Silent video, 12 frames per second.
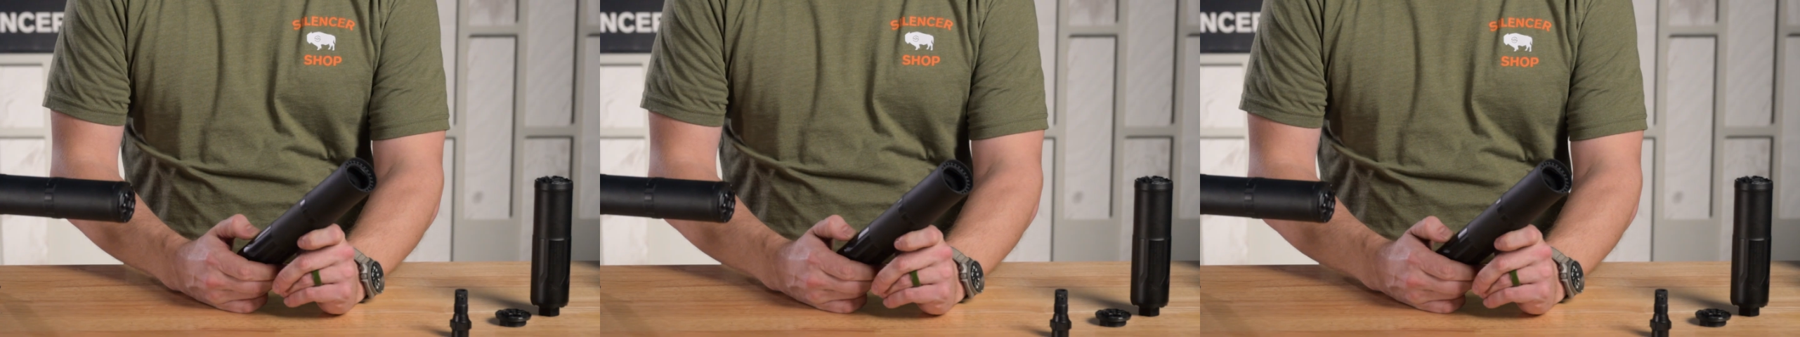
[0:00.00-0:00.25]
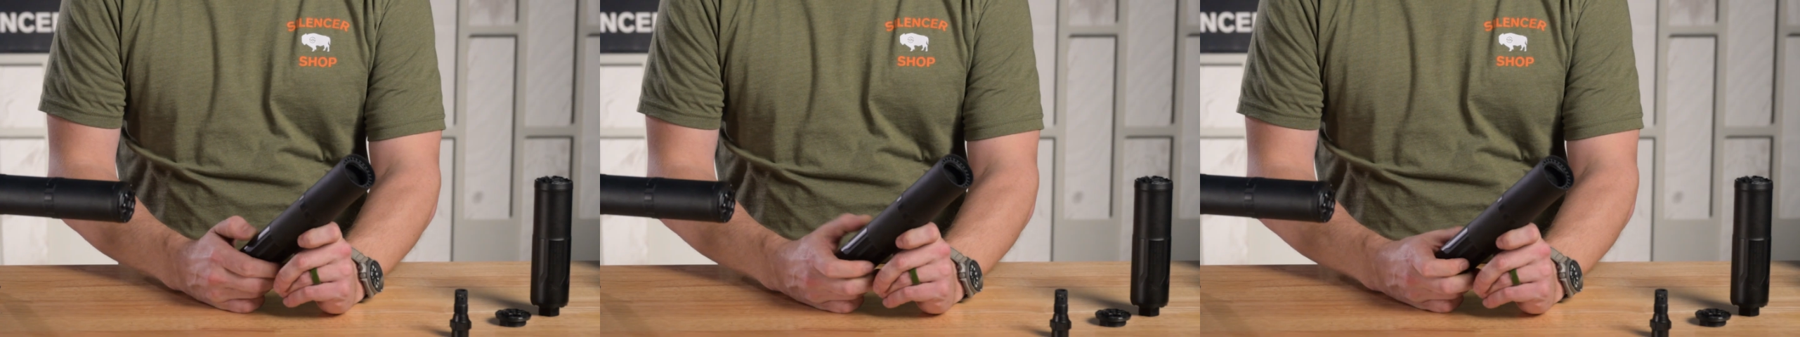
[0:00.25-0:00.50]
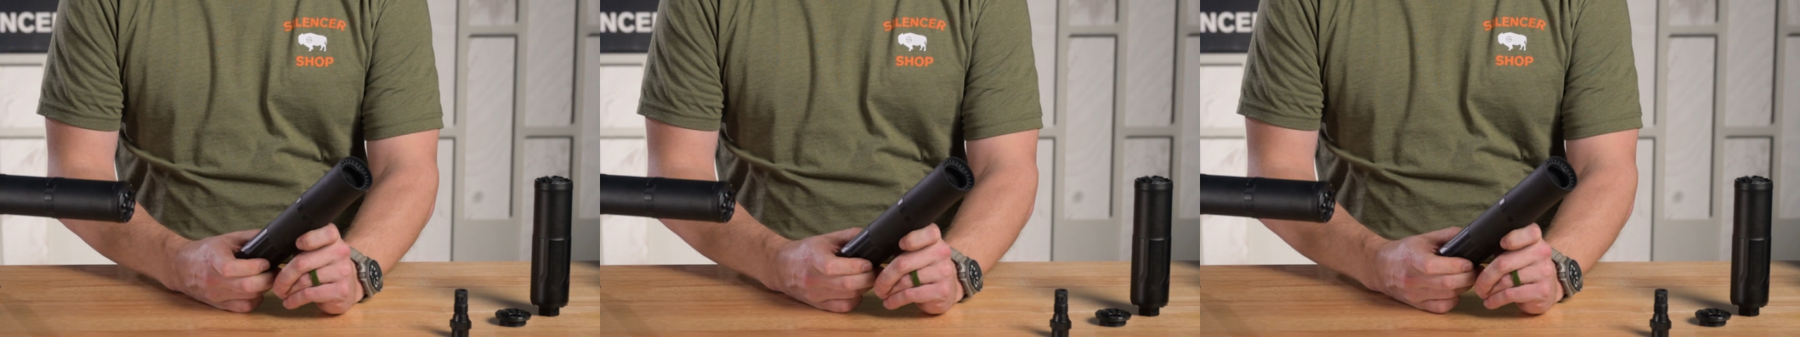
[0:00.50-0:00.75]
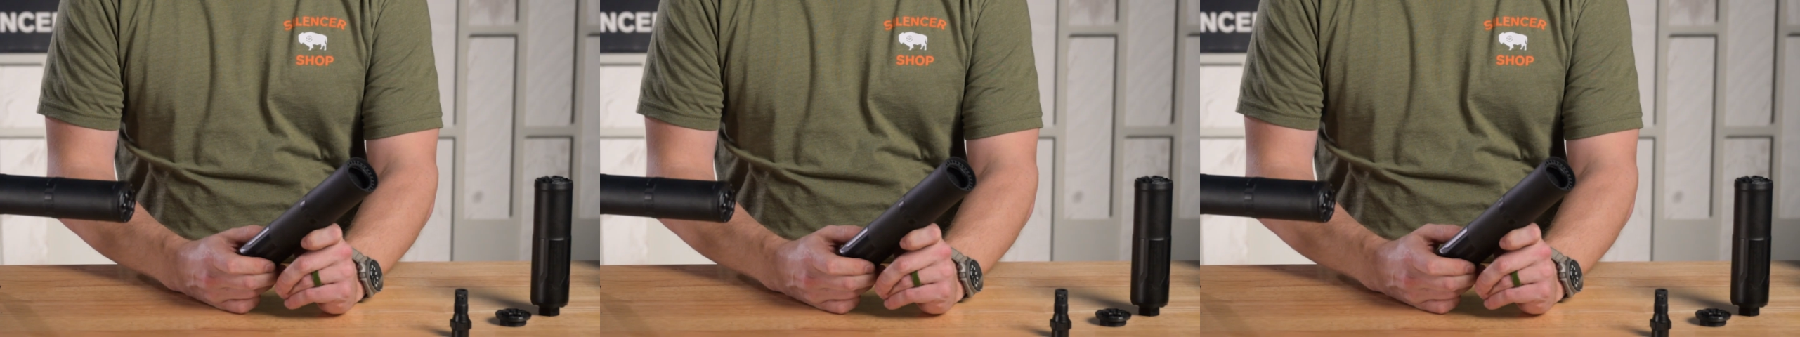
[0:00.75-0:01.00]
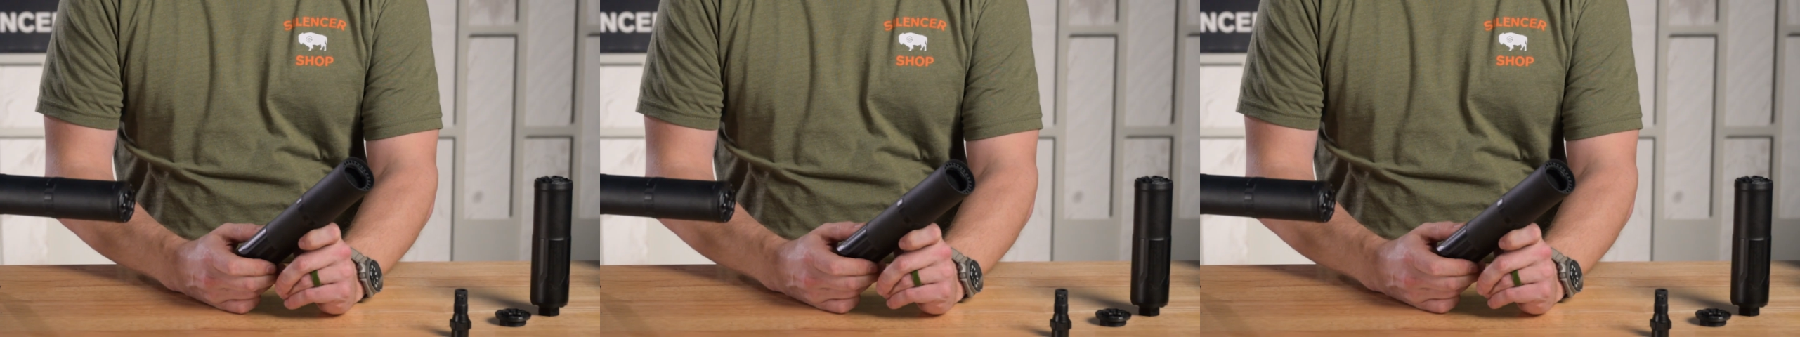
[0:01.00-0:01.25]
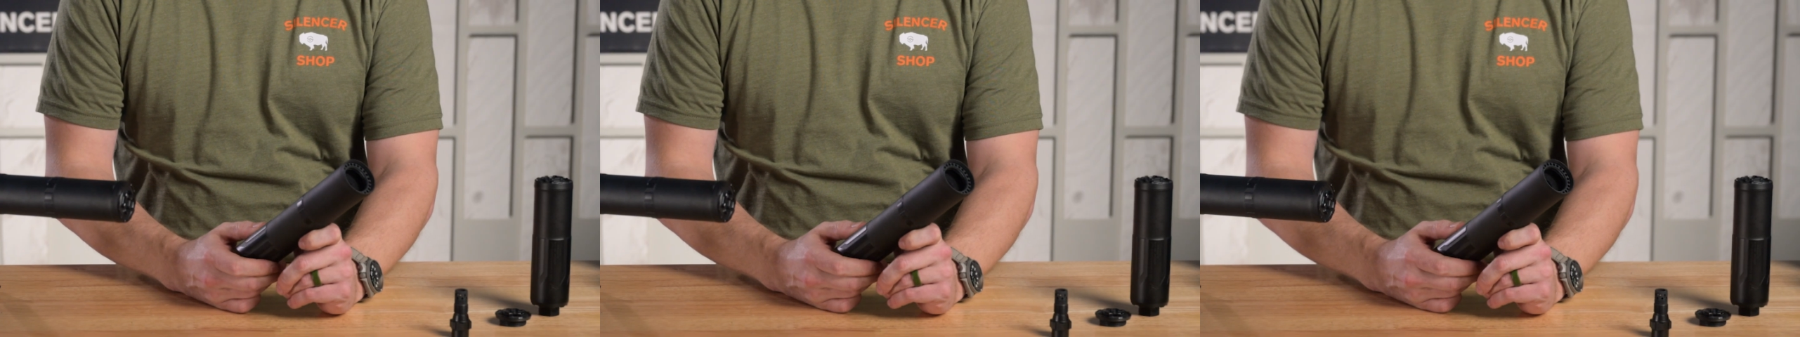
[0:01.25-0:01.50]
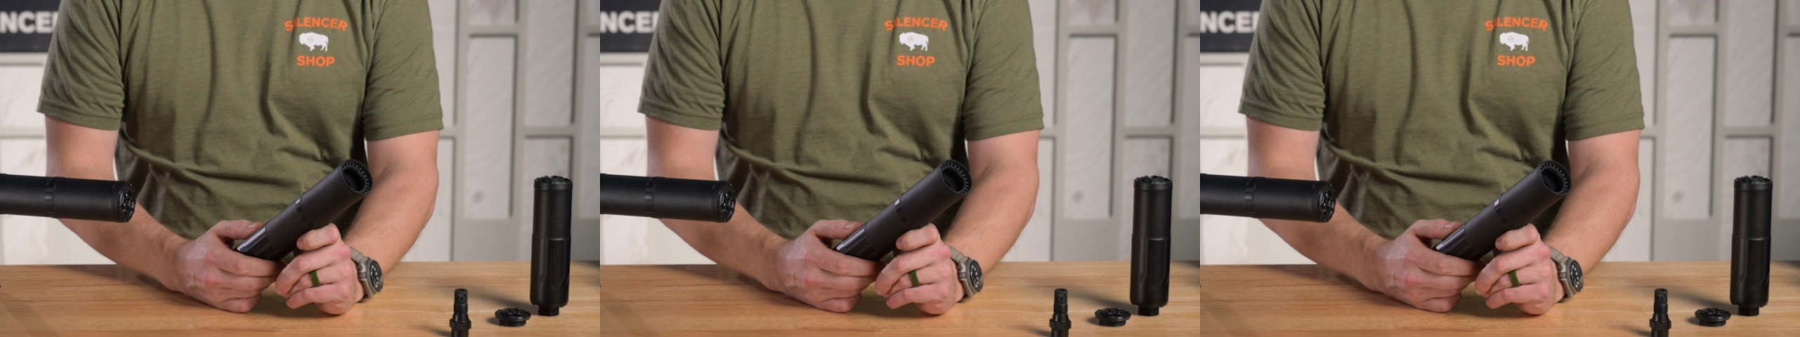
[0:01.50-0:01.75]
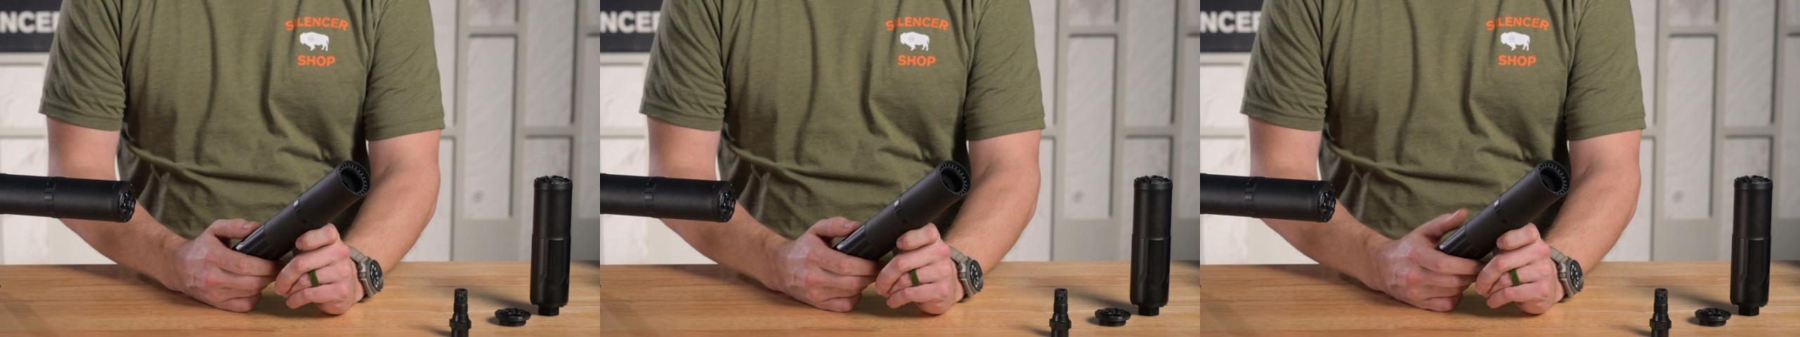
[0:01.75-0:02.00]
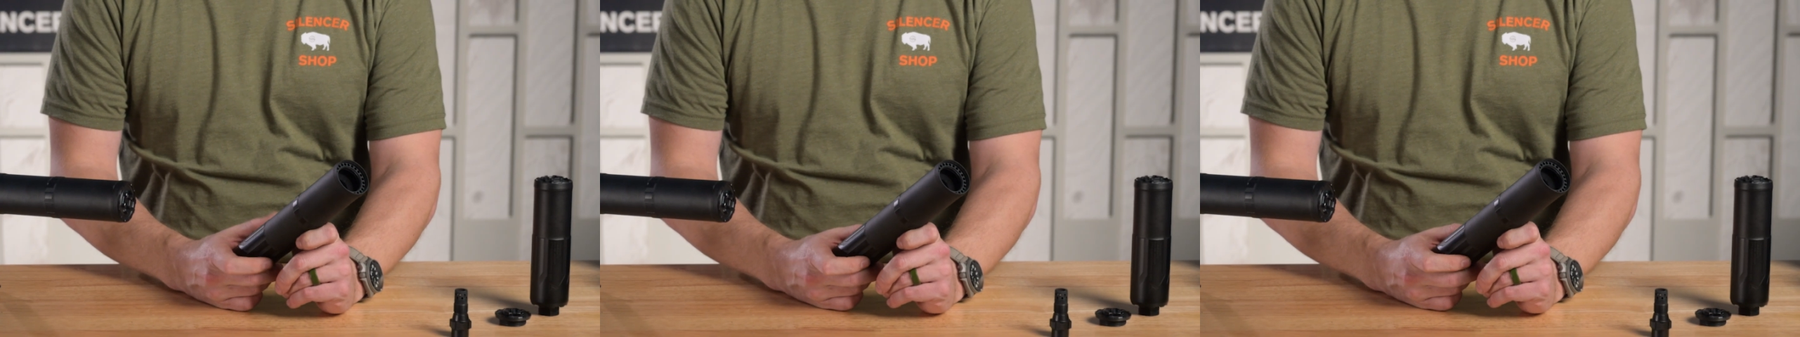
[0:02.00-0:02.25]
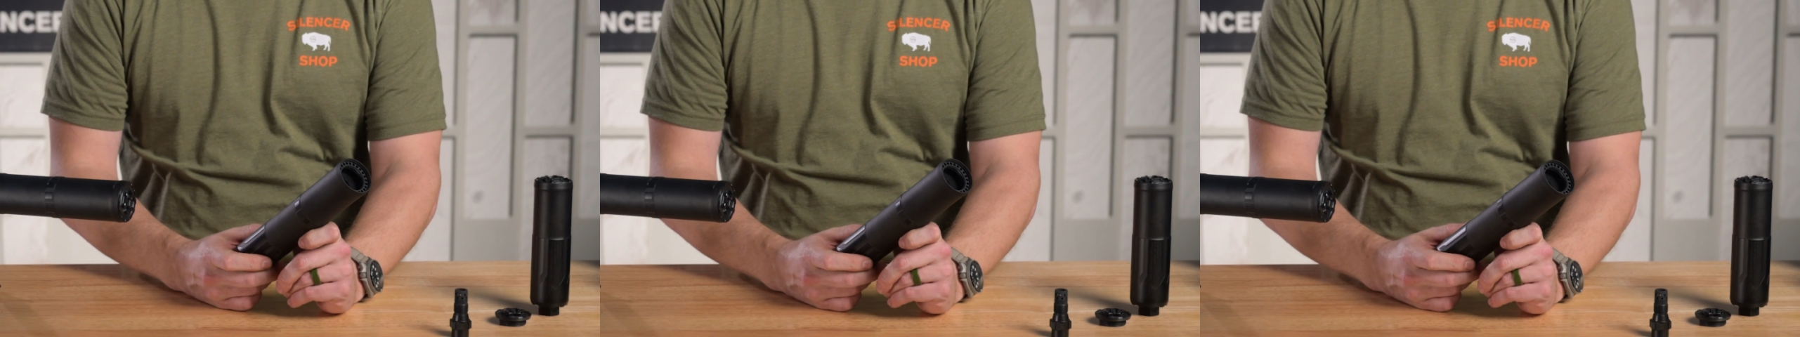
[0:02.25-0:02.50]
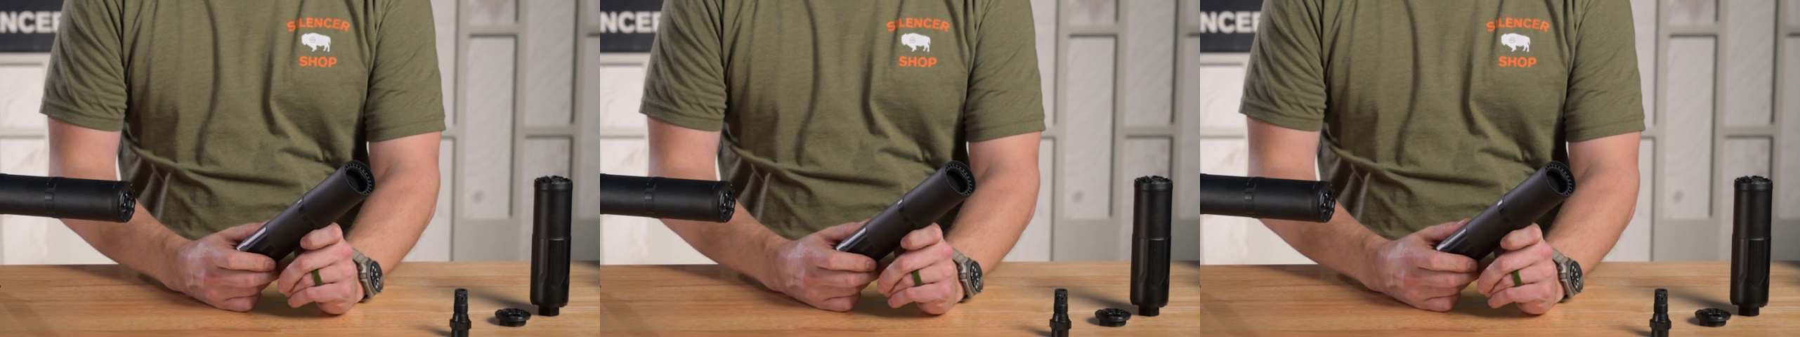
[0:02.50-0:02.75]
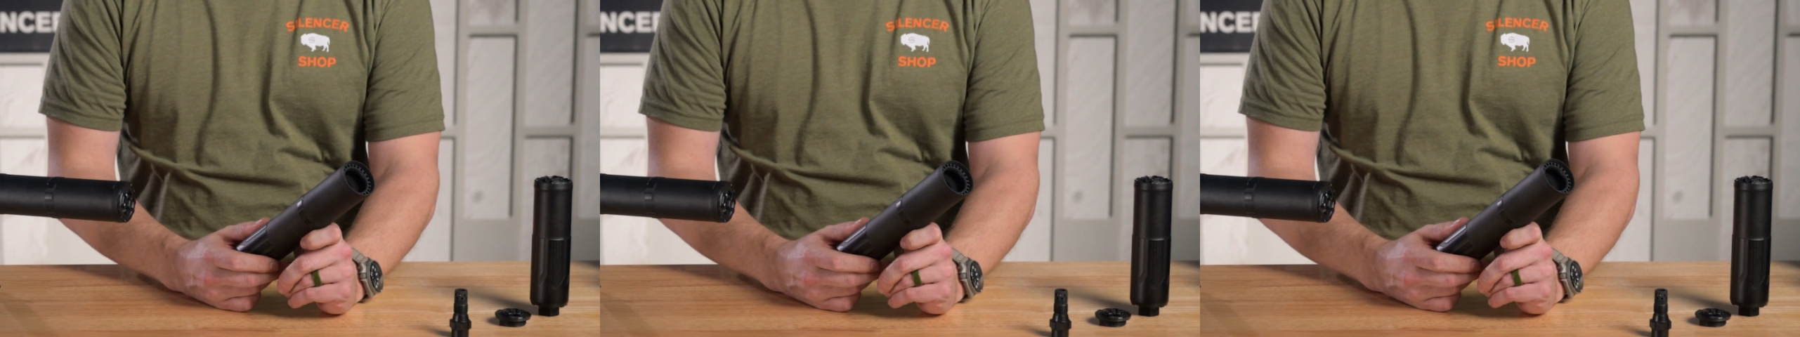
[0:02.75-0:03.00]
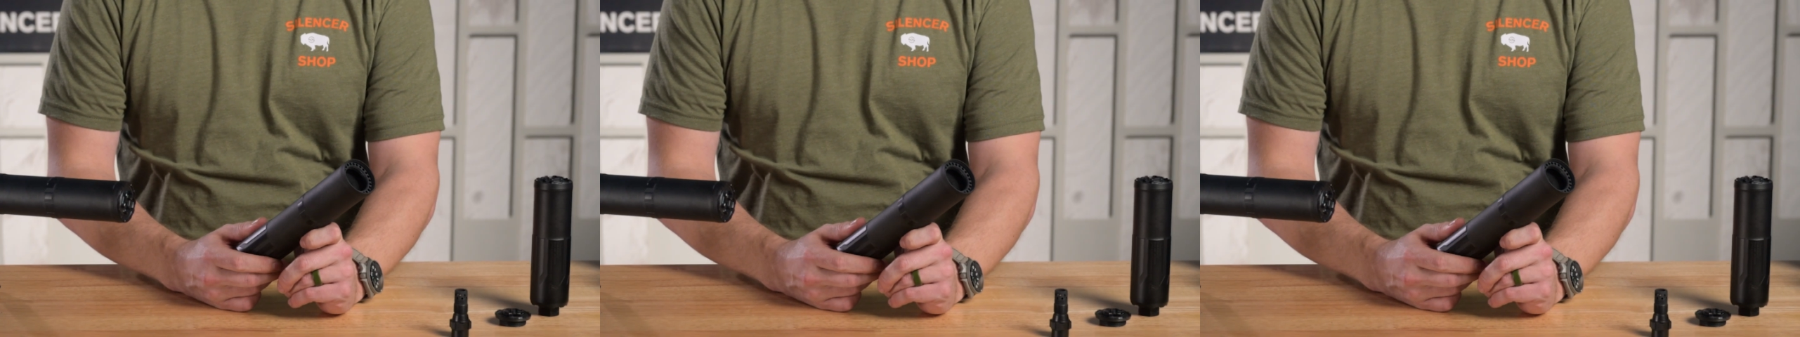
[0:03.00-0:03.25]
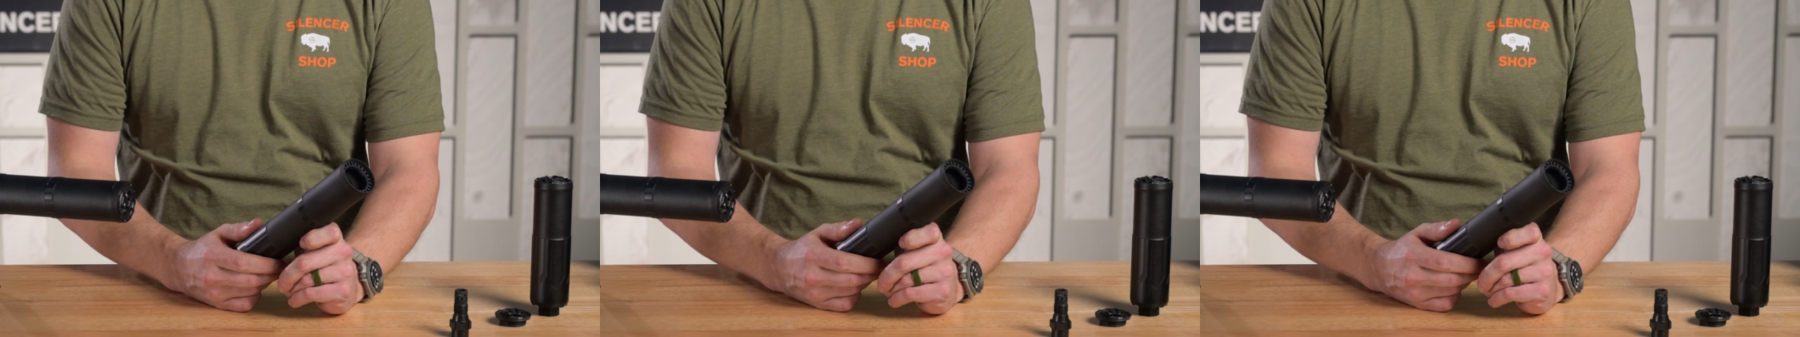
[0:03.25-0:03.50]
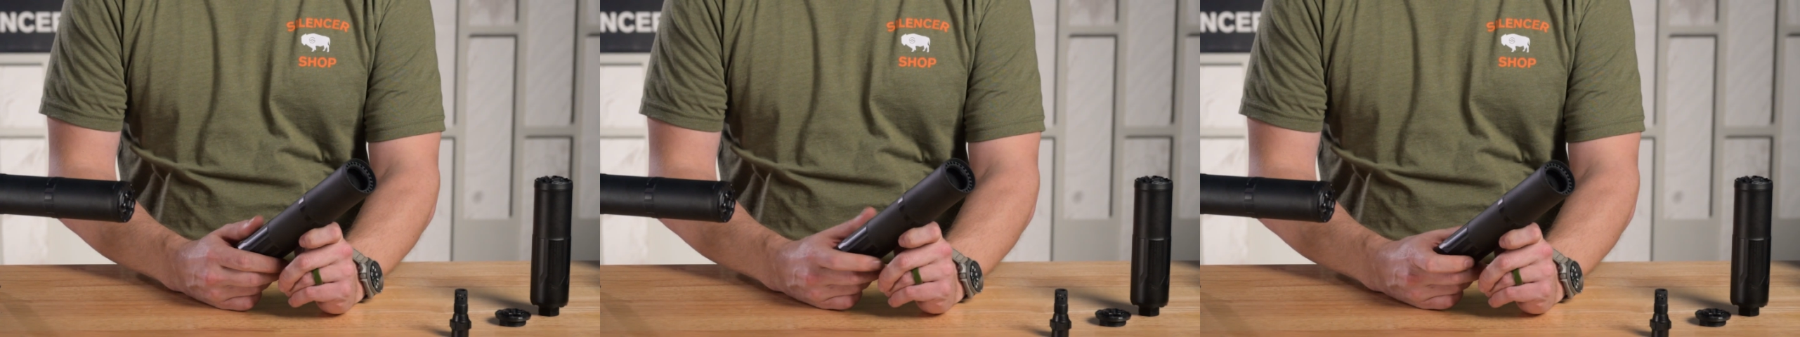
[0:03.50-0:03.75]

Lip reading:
Nobody's mouth can be seen.